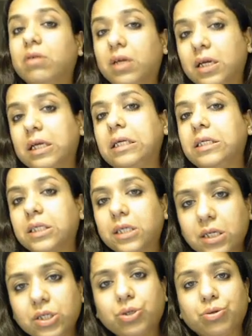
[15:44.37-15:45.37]
Ringke's
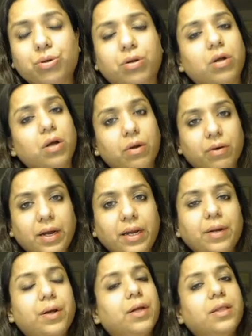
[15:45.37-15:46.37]
crystal, right?